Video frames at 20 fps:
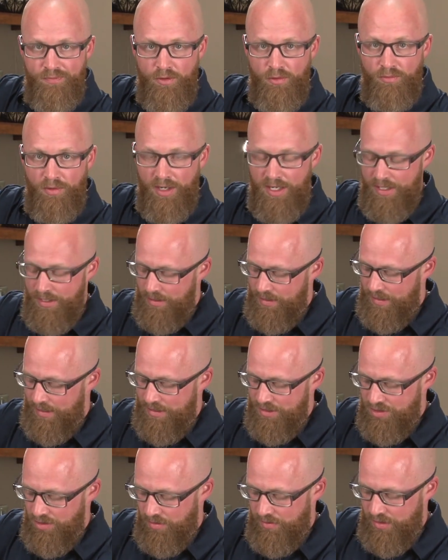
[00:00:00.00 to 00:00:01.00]
right?
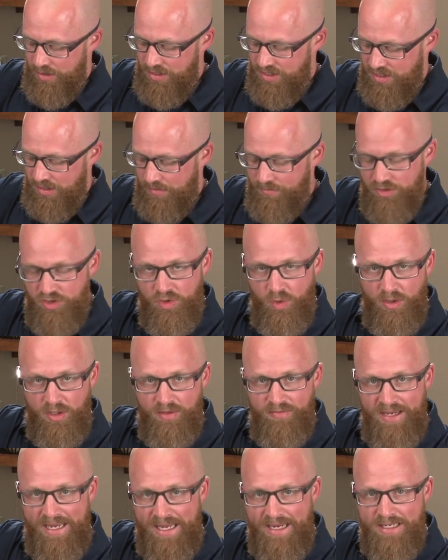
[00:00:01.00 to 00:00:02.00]
And so there's some sort
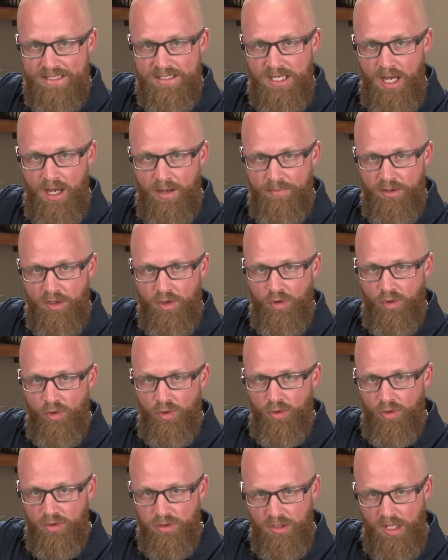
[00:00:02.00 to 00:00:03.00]
of
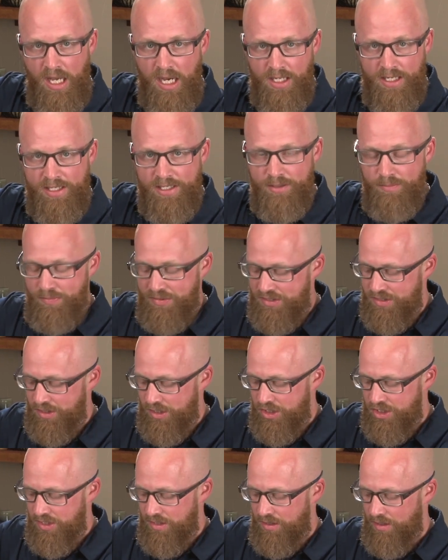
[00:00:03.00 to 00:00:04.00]
anatomical locking
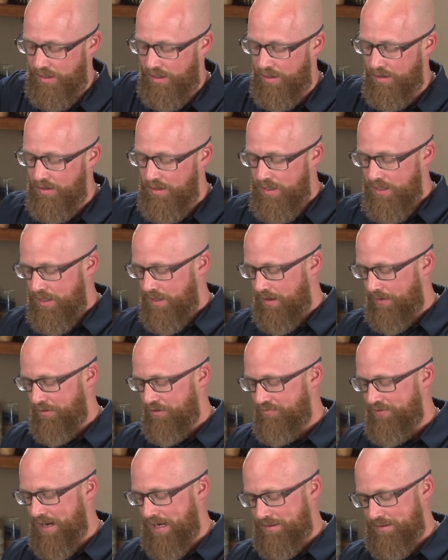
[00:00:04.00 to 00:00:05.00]
position there. And
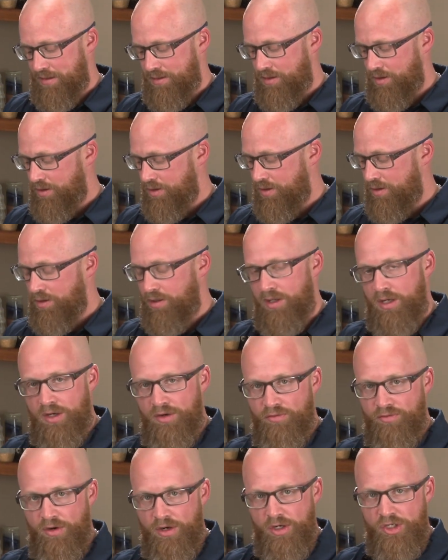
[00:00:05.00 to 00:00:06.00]
the fact that they're
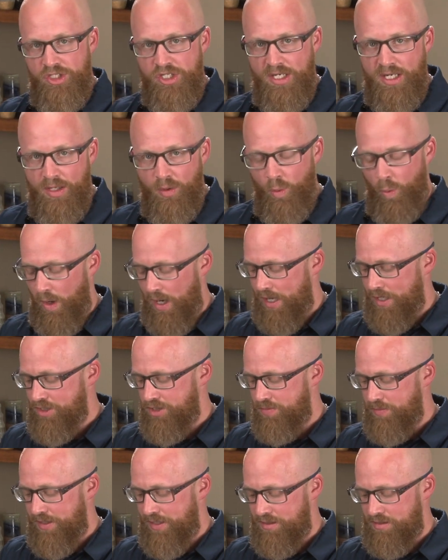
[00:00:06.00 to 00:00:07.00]
converging and
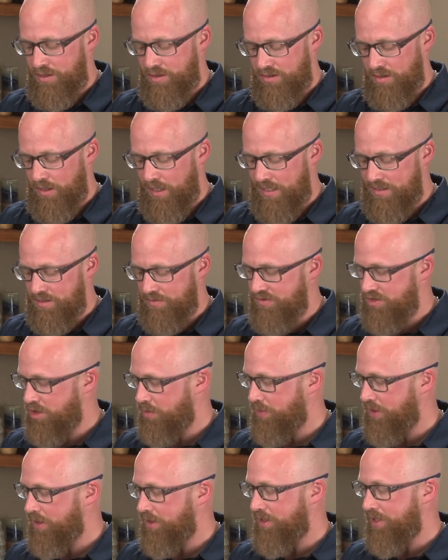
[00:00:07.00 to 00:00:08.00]
wedged means there's lots of
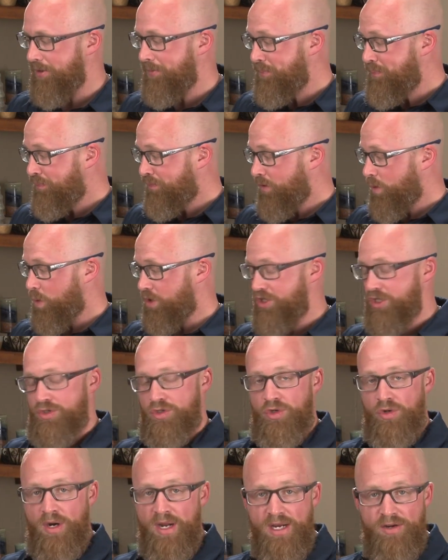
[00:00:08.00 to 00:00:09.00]
stability, which is
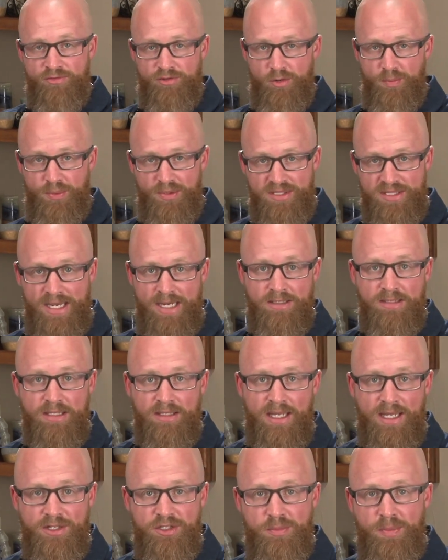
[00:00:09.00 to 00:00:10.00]
great for
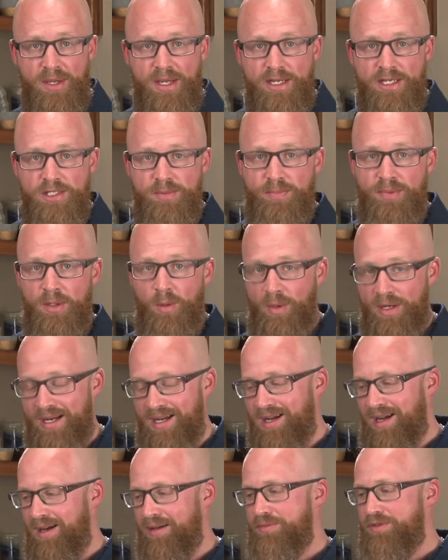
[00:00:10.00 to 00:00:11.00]
protecting that space, but when
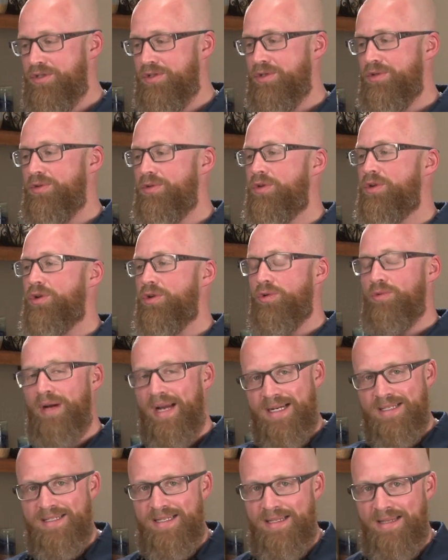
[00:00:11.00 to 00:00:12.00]
it comes to
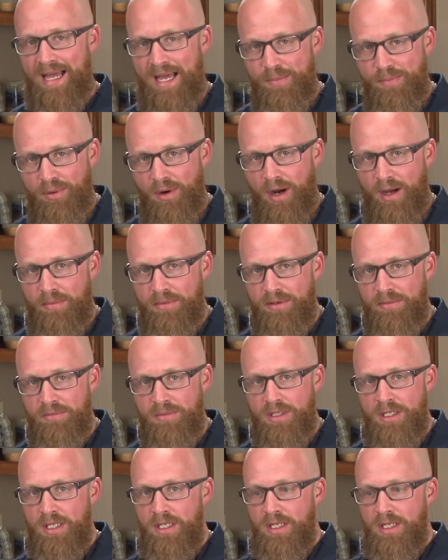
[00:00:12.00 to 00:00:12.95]
correcting that problem,